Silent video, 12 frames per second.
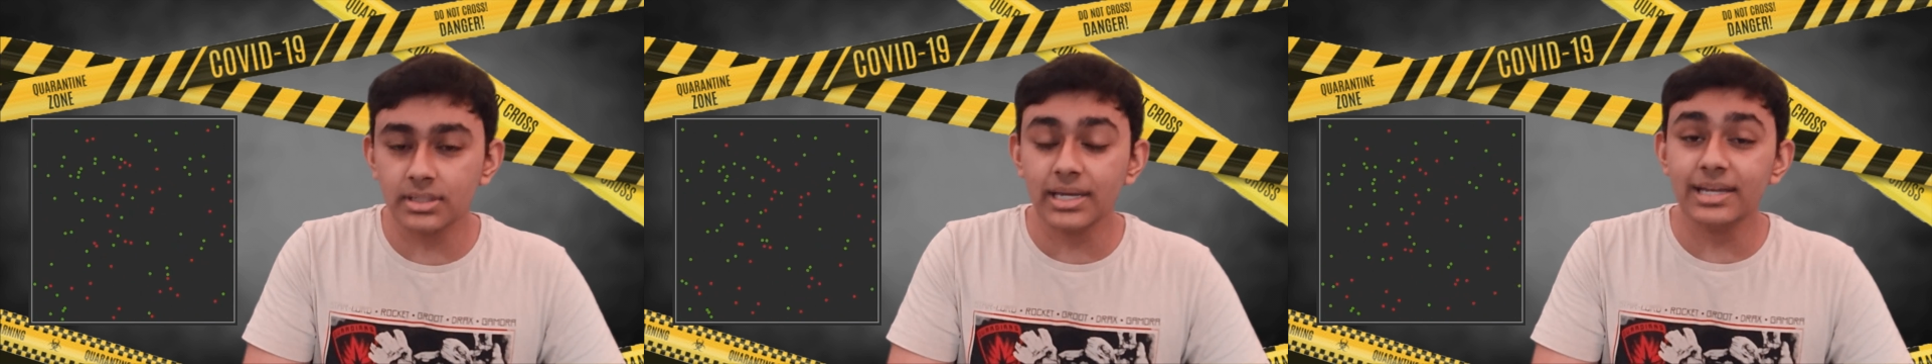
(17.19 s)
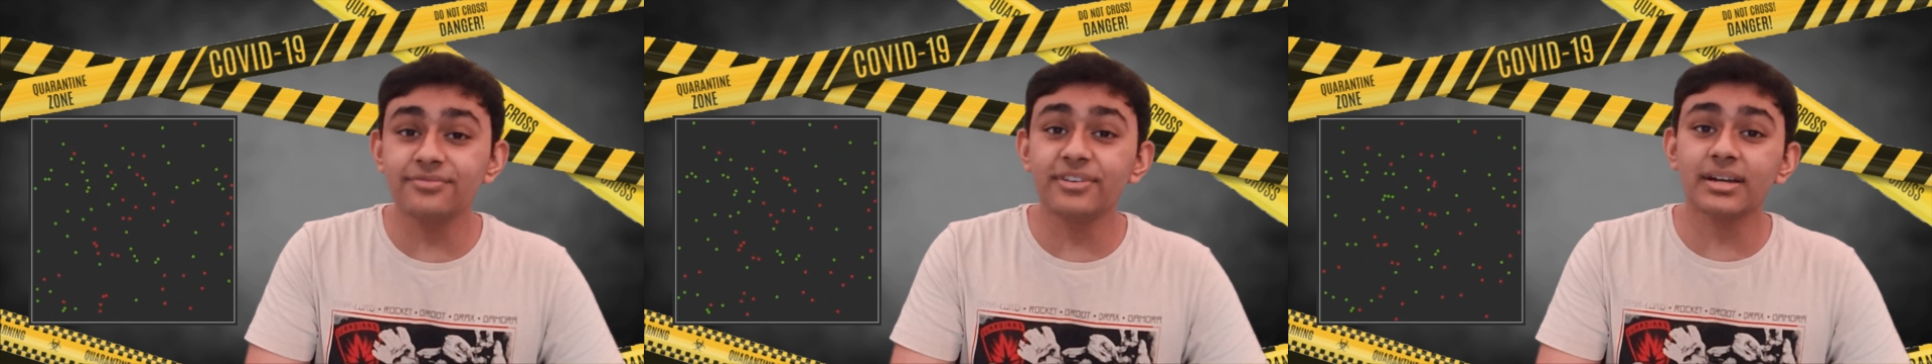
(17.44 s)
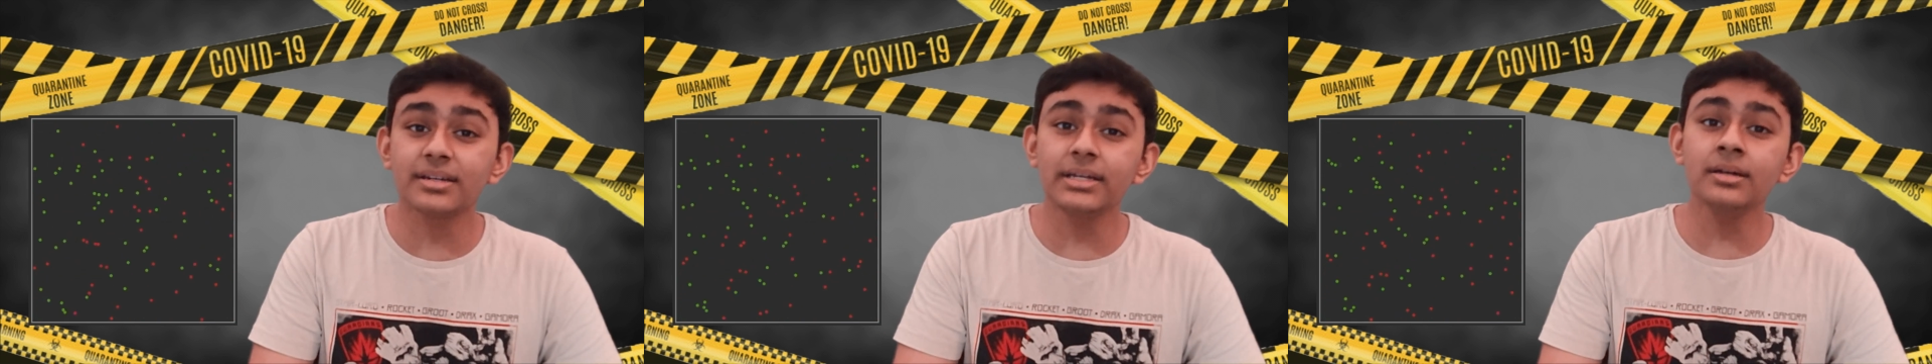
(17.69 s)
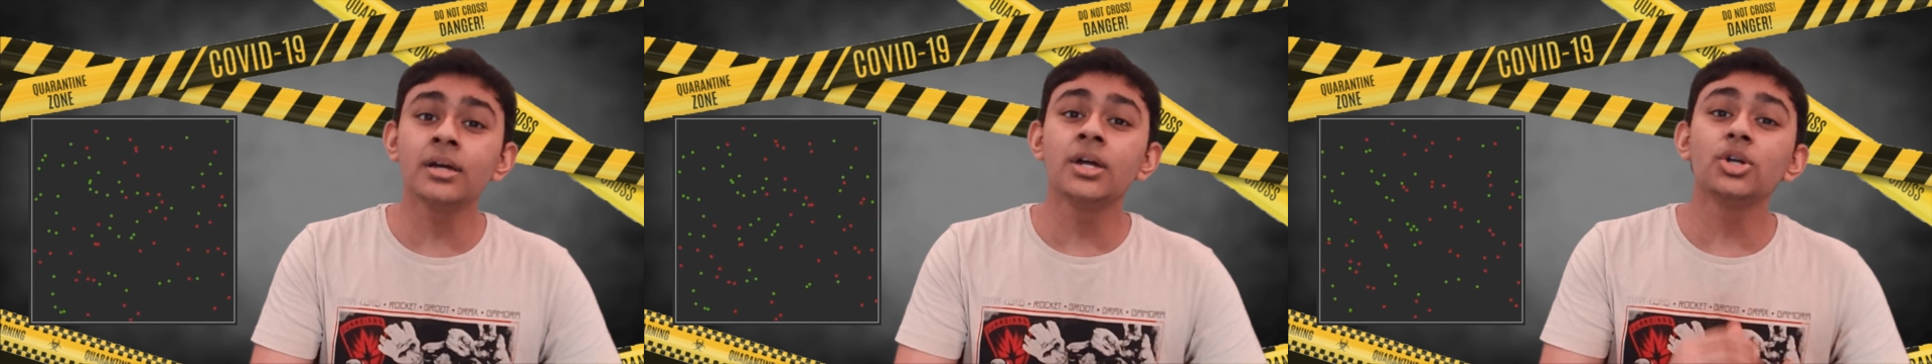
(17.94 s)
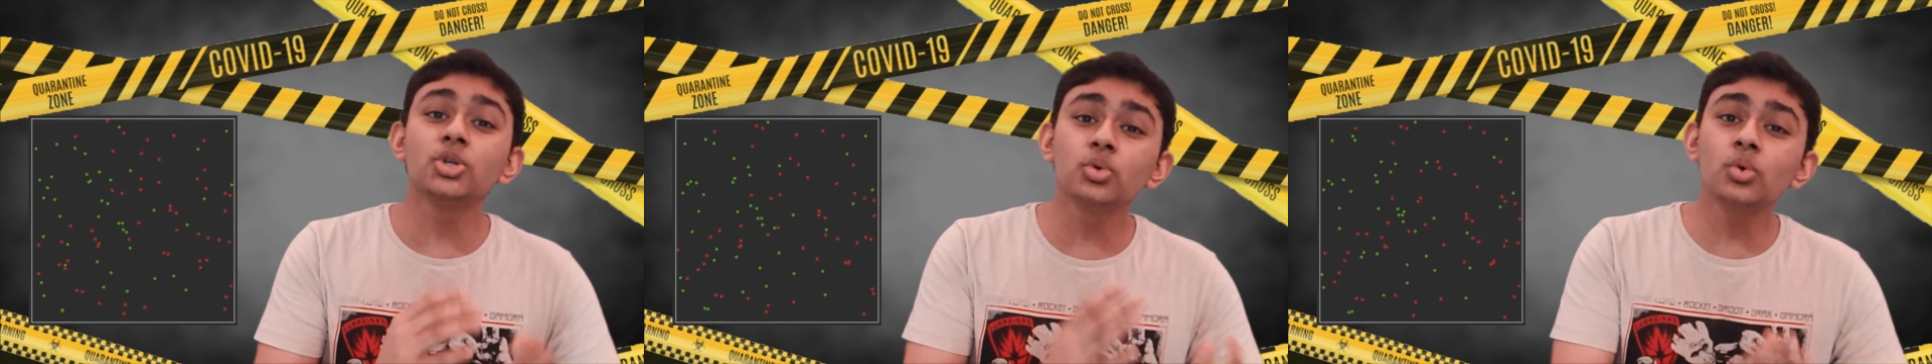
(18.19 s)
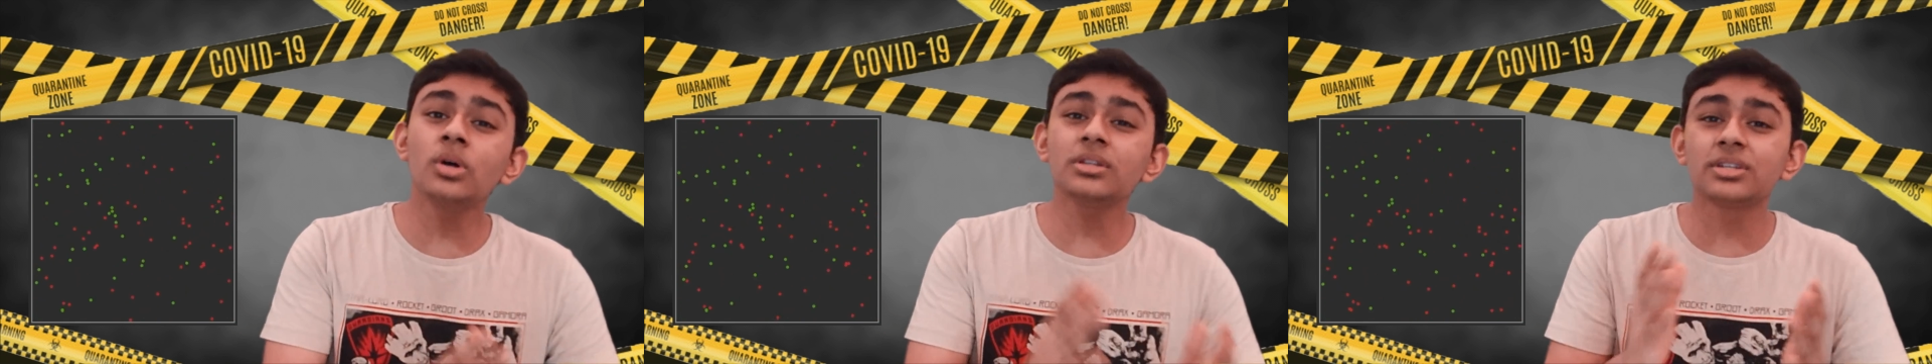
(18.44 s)
infecting two
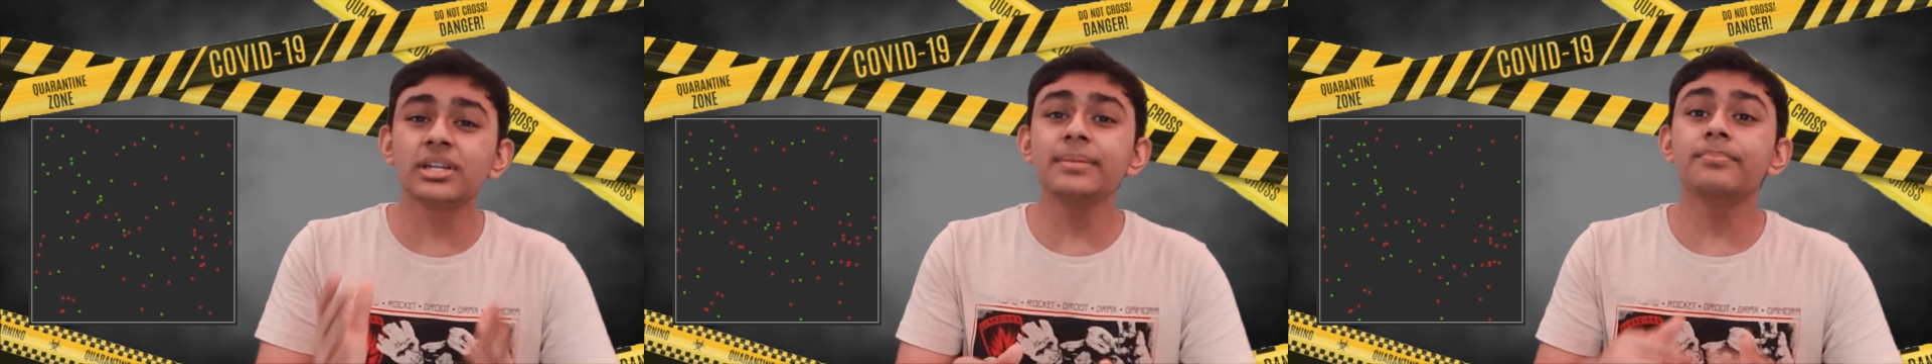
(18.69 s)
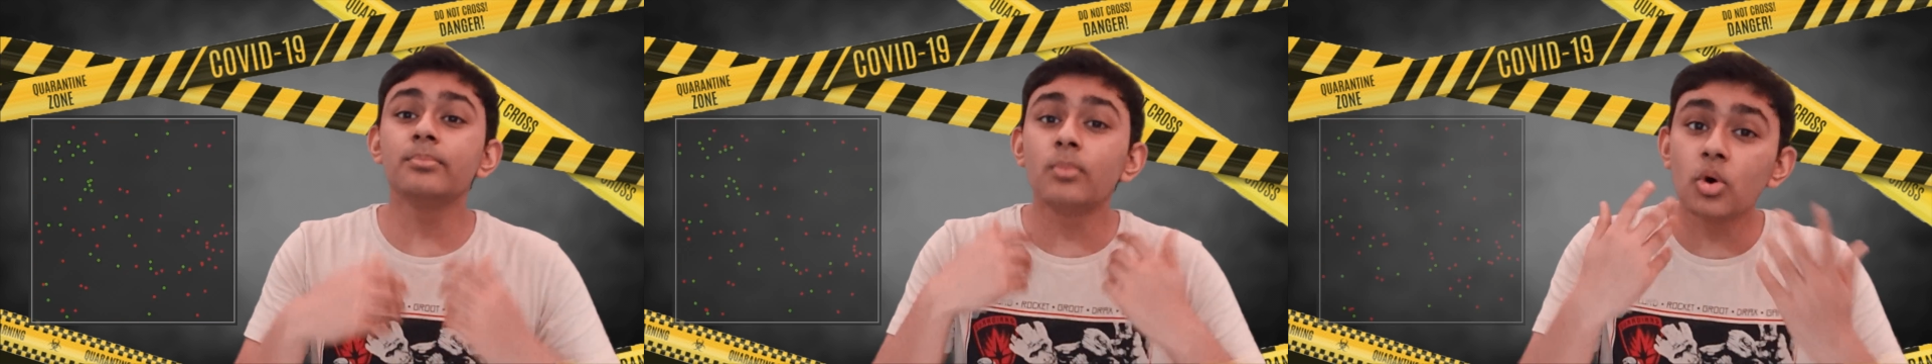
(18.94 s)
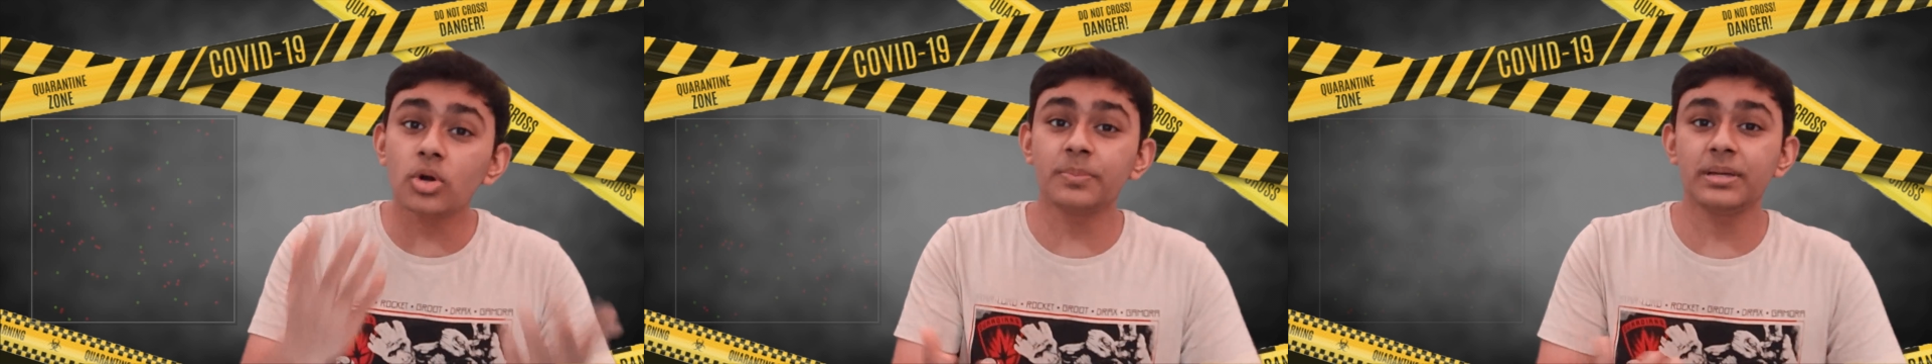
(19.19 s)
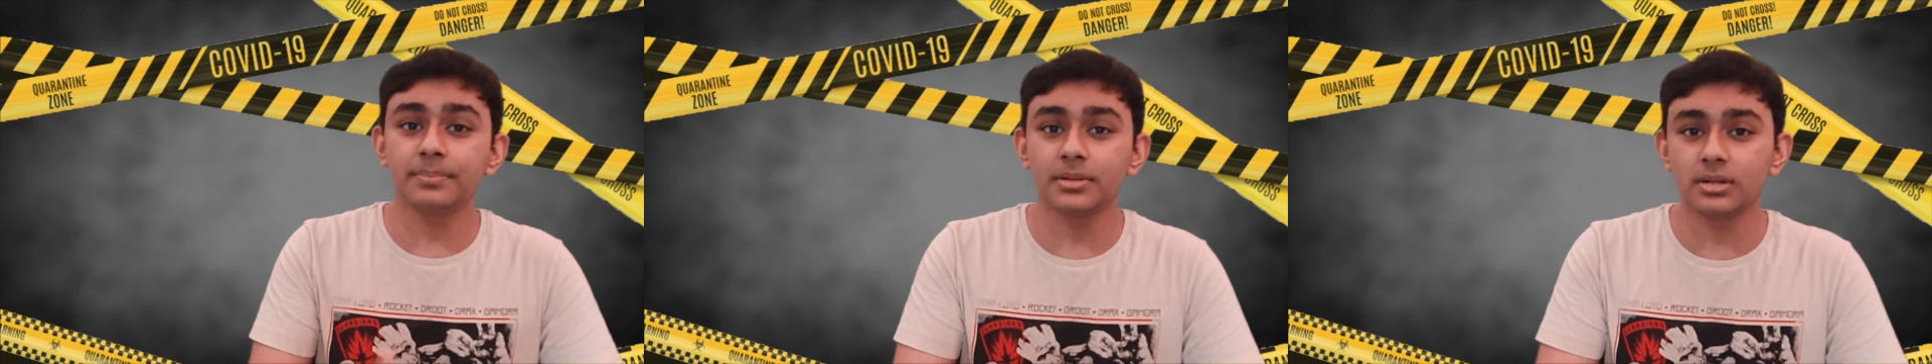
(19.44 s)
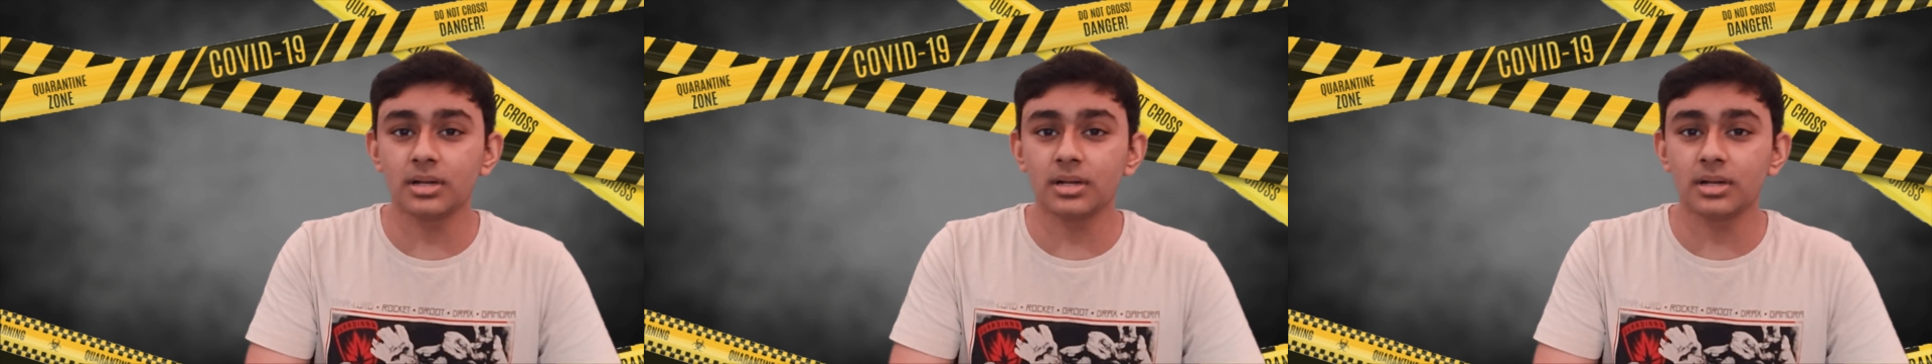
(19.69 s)
or three more people,